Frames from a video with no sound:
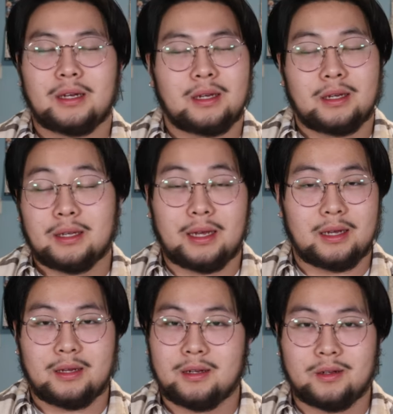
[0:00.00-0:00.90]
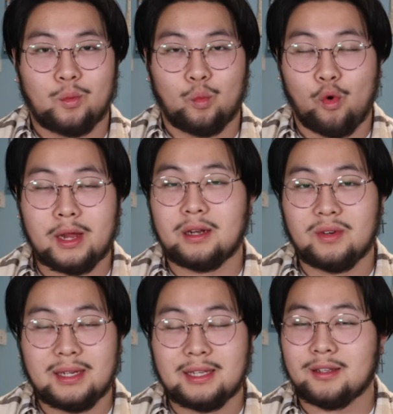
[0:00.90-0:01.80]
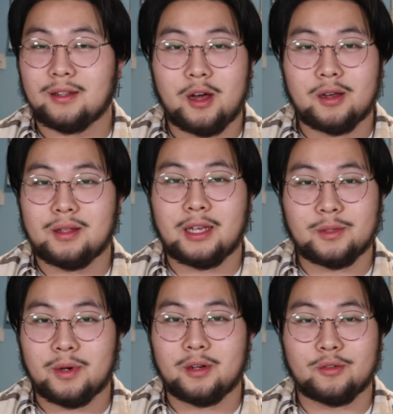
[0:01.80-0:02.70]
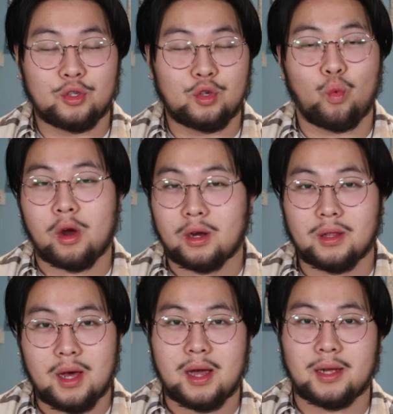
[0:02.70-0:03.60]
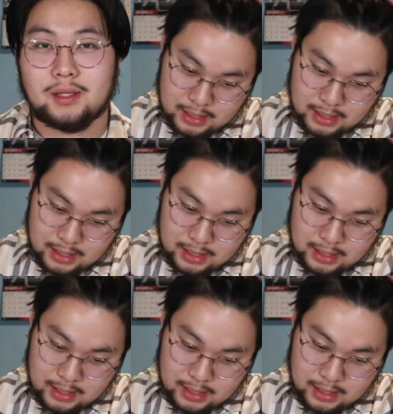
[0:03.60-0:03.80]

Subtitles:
yeah, working in retail during the holidays, bro, you work a lot.